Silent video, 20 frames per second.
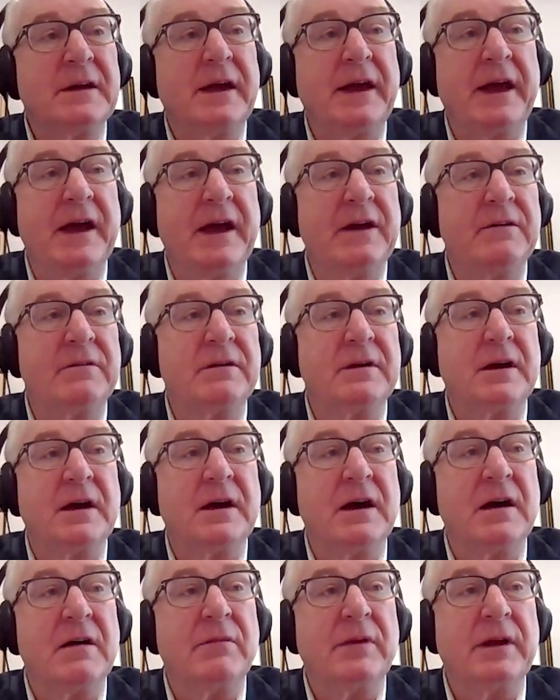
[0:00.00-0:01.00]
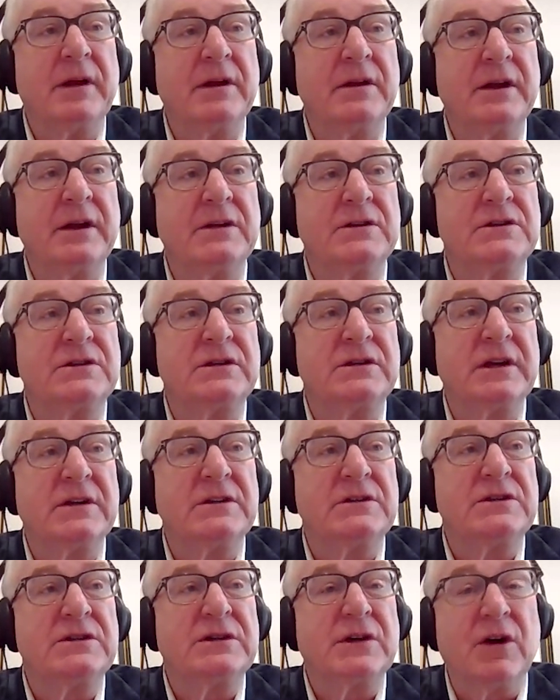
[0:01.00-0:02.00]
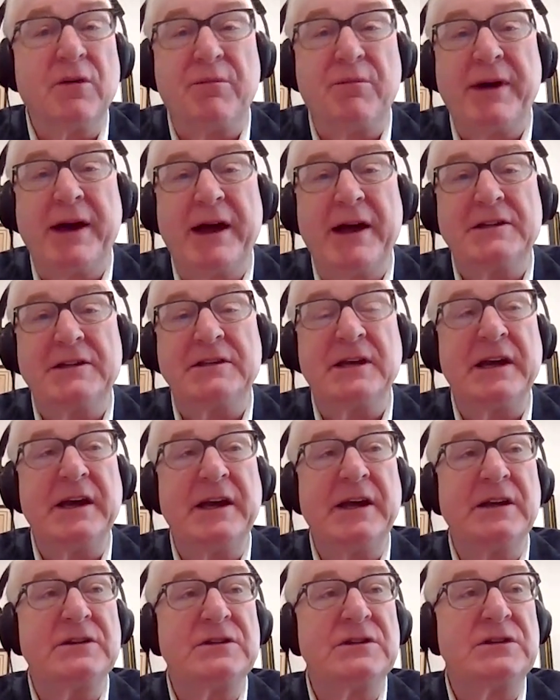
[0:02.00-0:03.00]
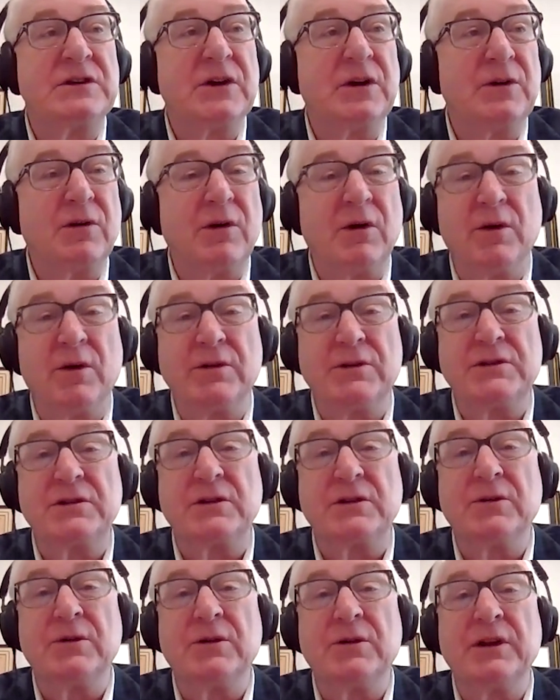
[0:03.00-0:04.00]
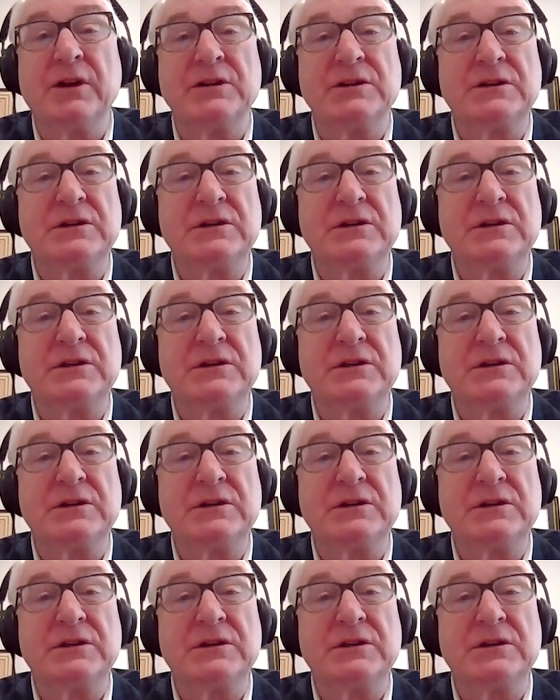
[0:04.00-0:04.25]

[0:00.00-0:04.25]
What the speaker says: and it's so passé, it's so old school.